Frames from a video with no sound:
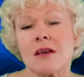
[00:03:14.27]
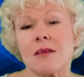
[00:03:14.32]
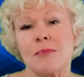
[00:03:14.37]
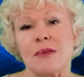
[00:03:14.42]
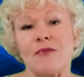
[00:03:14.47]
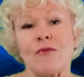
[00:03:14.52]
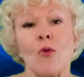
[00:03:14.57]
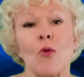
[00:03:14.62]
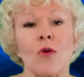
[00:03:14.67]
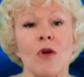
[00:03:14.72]

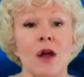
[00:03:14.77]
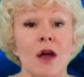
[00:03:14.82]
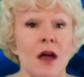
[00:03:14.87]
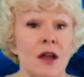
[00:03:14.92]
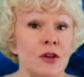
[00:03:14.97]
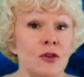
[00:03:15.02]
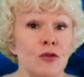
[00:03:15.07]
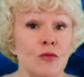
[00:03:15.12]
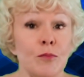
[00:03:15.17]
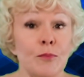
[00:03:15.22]
Before a
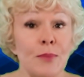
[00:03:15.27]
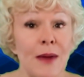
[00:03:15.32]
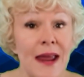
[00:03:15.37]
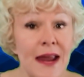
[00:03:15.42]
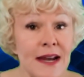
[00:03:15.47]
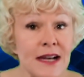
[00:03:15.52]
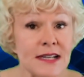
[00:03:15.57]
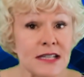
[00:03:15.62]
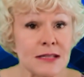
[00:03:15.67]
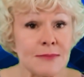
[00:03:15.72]
new
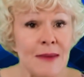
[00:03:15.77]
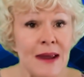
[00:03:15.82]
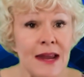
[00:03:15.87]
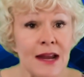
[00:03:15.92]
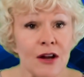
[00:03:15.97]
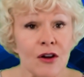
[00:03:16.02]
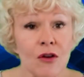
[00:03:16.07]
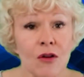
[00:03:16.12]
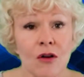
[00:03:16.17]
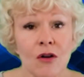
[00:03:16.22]

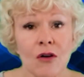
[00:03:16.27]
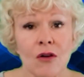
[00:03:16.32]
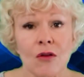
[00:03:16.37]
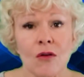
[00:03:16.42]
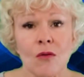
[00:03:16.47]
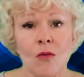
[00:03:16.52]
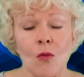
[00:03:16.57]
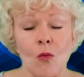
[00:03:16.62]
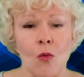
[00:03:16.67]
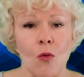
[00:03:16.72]

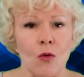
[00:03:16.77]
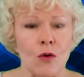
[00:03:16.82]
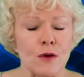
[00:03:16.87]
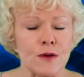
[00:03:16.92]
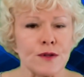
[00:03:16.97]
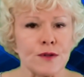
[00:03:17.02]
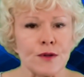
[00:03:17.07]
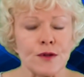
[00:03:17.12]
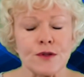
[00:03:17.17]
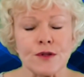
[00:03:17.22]
pacemaker or
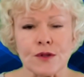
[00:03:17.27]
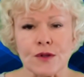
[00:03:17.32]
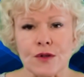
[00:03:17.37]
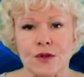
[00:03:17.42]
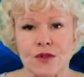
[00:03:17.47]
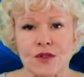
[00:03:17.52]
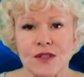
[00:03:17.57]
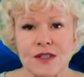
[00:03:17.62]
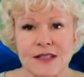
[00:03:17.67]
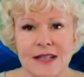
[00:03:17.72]

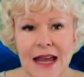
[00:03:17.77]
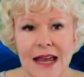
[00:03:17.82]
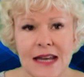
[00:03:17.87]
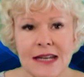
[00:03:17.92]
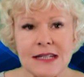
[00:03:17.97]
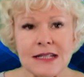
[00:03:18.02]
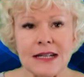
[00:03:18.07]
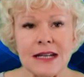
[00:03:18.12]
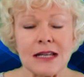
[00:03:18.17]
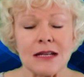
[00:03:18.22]
surgical
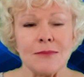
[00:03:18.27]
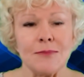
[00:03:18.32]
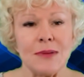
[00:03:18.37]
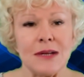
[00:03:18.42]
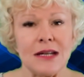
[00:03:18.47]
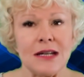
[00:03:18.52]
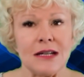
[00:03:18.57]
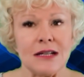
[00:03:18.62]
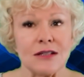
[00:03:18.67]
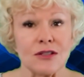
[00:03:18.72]
stent can
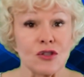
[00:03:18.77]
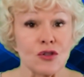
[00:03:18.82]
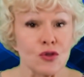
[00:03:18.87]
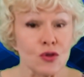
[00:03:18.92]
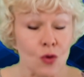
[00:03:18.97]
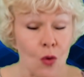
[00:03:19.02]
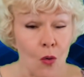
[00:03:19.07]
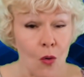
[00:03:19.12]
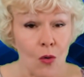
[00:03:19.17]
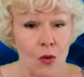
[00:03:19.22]
be
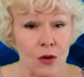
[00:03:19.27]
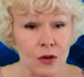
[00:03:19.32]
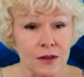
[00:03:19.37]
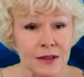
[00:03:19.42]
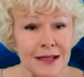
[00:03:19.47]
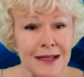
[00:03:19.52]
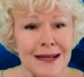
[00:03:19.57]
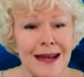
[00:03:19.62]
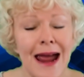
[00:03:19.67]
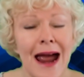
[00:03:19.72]
sold,
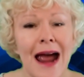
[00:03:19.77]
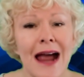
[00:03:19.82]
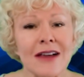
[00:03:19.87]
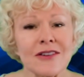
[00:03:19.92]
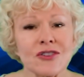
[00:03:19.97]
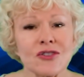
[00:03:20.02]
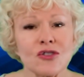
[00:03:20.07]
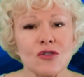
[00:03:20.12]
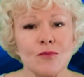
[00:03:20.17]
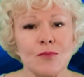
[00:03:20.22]
it
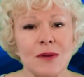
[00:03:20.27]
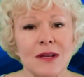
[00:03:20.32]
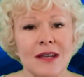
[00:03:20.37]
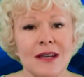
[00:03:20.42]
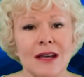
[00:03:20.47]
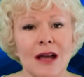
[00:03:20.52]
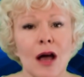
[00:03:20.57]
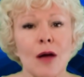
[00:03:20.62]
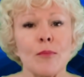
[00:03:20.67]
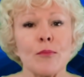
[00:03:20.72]
has to
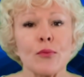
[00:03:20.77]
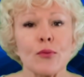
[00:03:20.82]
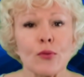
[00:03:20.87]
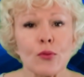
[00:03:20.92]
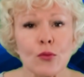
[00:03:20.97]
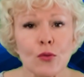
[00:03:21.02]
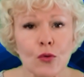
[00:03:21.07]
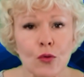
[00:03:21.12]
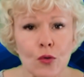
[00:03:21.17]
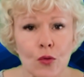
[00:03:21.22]
be
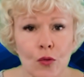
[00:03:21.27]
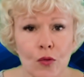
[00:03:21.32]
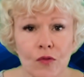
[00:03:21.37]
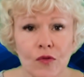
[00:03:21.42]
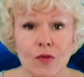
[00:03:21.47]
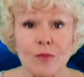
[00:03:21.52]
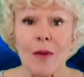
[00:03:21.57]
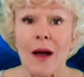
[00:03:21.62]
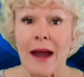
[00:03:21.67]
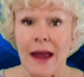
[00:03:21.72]

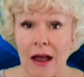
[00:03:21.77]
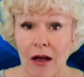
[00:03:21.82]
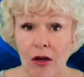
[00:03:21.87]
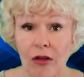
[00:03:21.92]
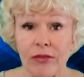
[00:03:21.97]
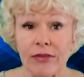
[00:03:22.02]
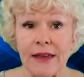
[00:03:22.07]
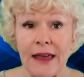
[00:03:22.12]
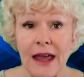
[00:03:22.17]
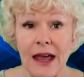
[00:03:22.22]
approved by
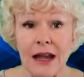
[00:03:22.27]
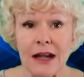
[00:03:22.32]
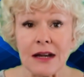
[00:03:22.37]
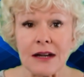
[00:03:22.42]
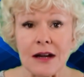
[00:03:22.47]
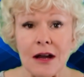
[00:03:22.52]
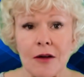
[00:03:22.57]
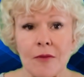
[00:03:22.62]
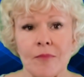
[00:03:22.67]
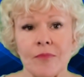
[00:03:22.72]
Health
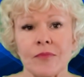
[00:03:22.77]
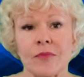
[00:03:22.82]
Canada.